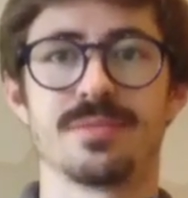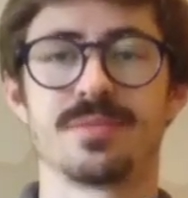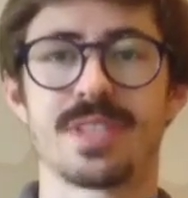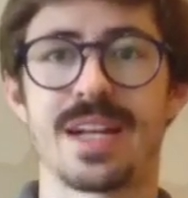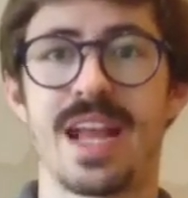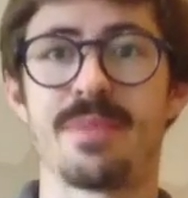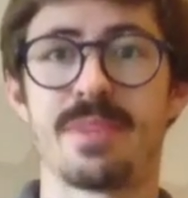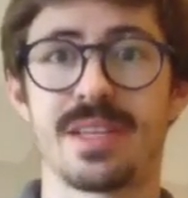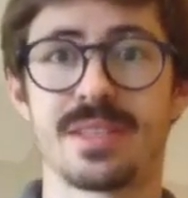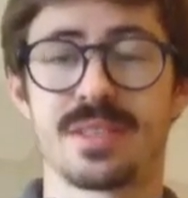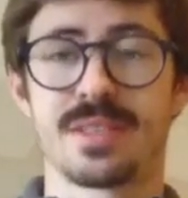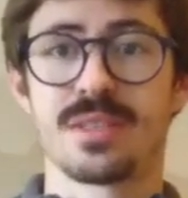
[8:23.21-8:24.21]

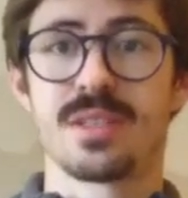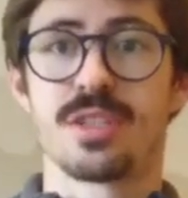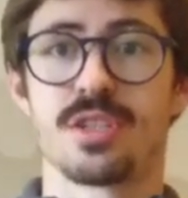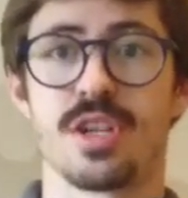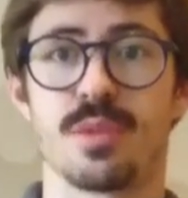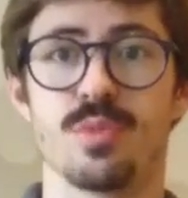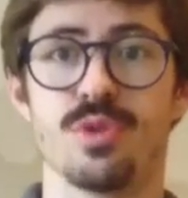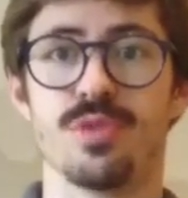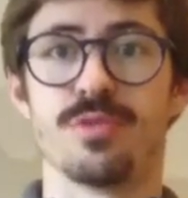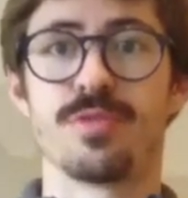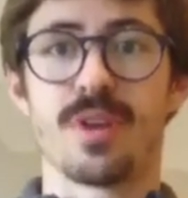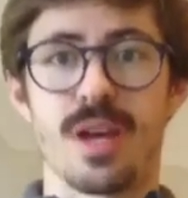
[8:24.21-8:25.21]
dynamics to your
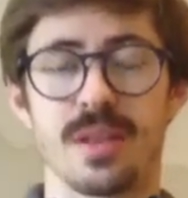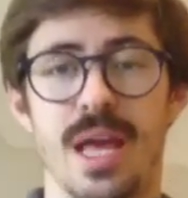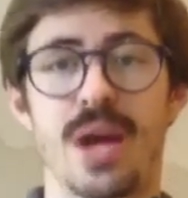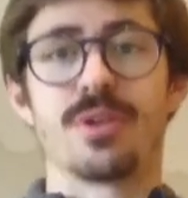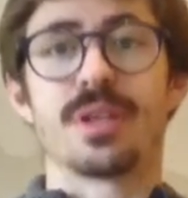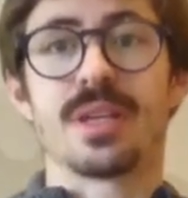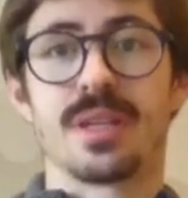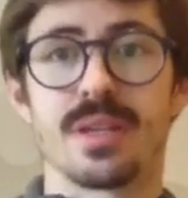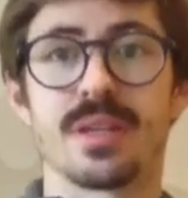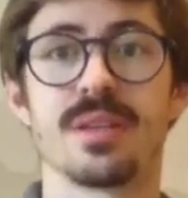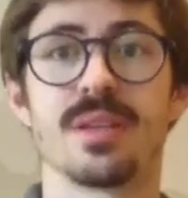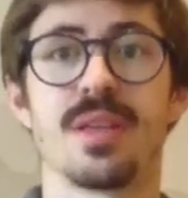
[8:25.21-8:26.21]
move, allowing
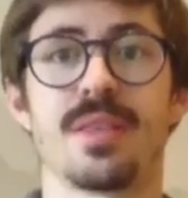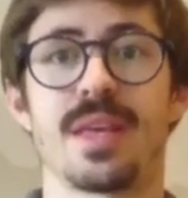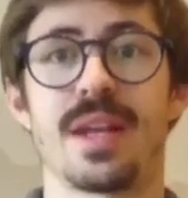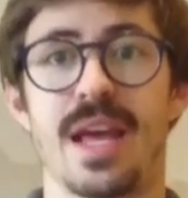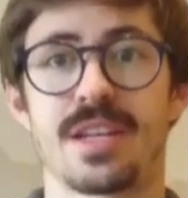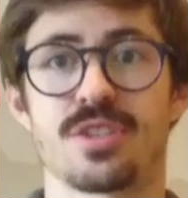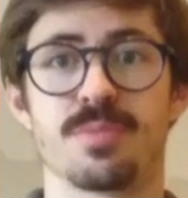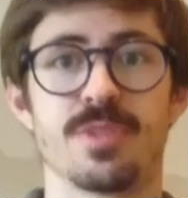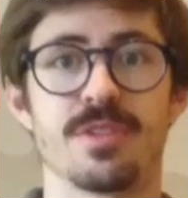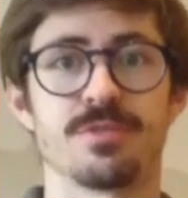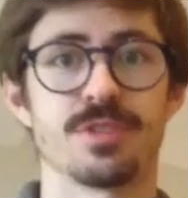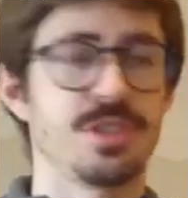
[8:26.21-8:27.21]
that extra bit
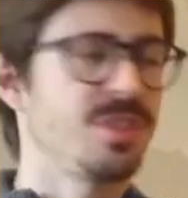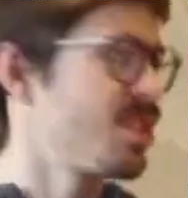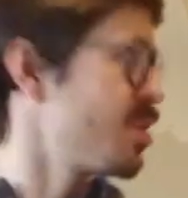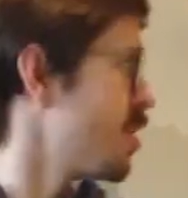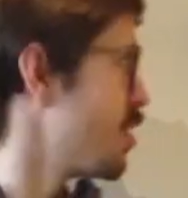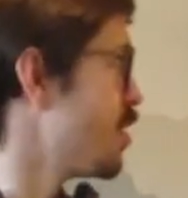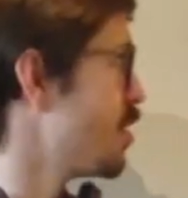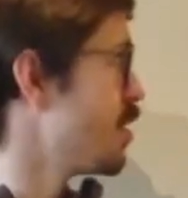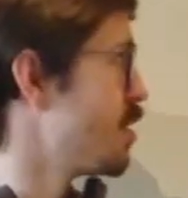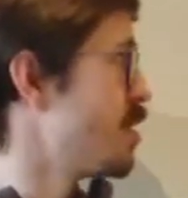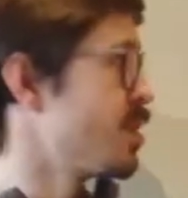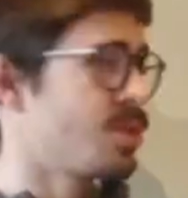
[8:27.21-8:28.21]
of reach.
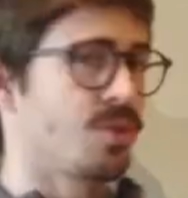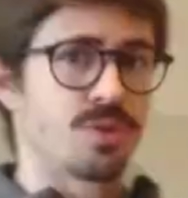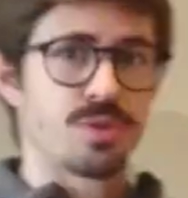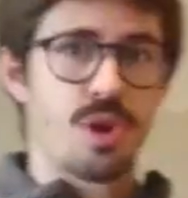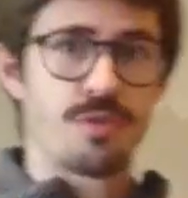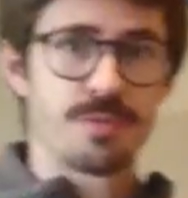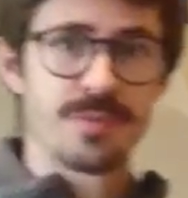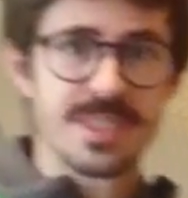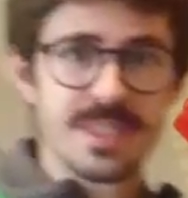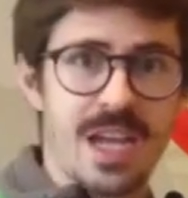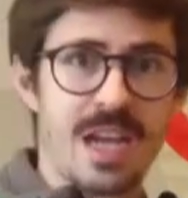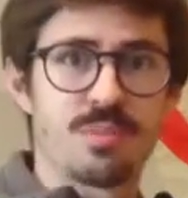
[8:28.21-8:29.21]
So you'll go from the
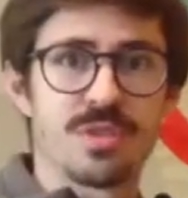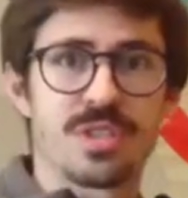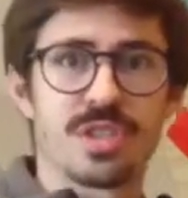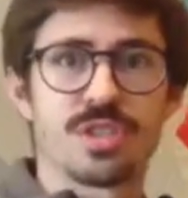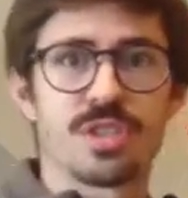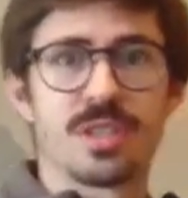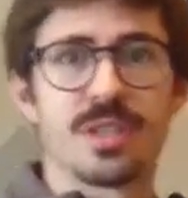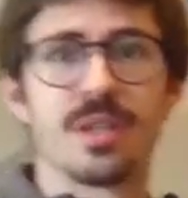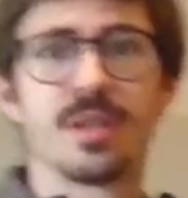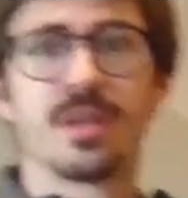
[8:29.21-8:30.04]
Stein position